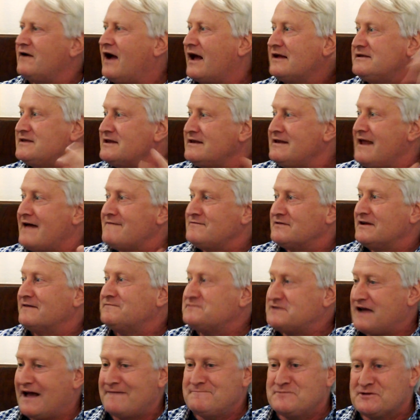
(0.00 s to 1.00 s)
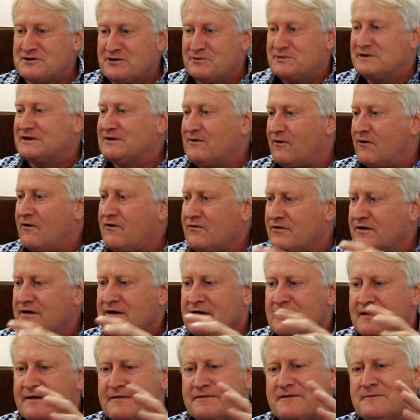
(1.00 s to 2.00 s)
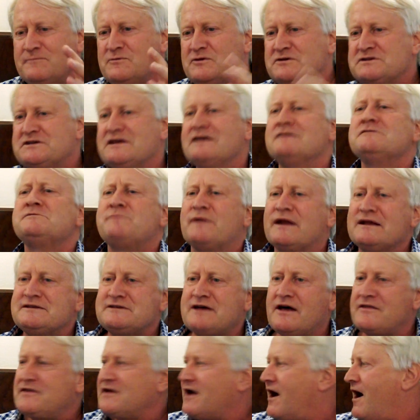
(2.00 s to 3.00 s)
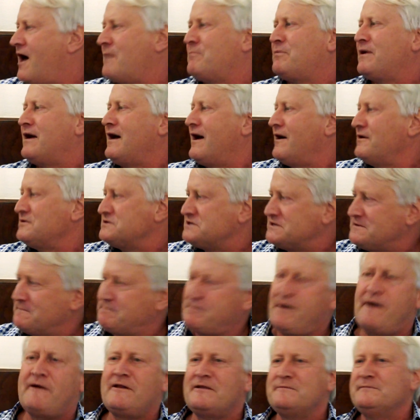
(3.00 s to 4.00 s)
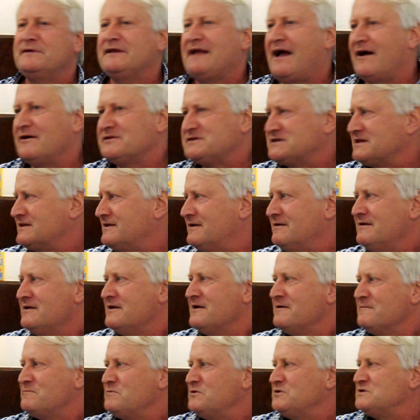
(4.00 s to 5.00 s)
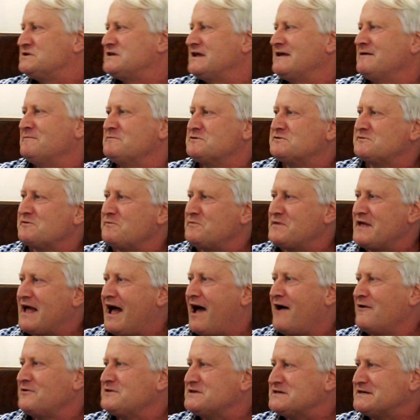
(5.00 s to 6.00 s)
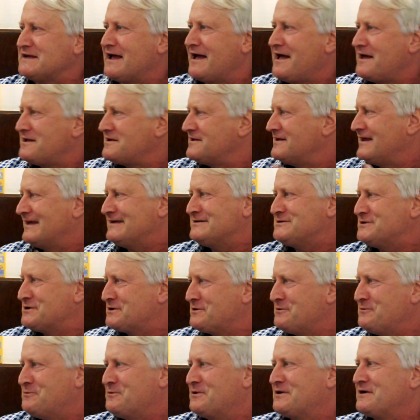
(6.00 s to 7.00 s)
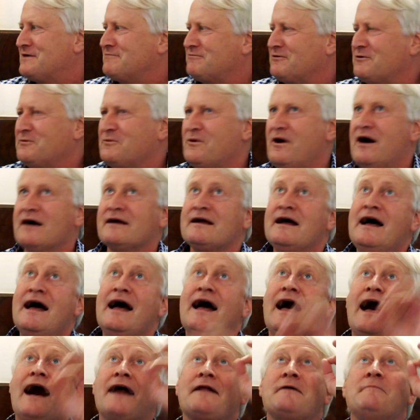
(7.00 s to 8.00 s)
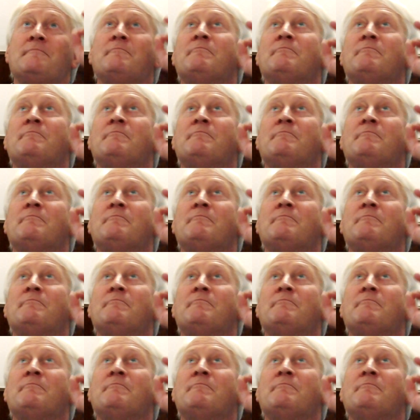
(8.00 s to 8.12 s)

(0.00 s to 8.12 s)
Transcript: I didn't have enough time to go into all of the museums, but I saw the Opera House and the Parliament House and the museums from the outside and took a wonderful walk, had a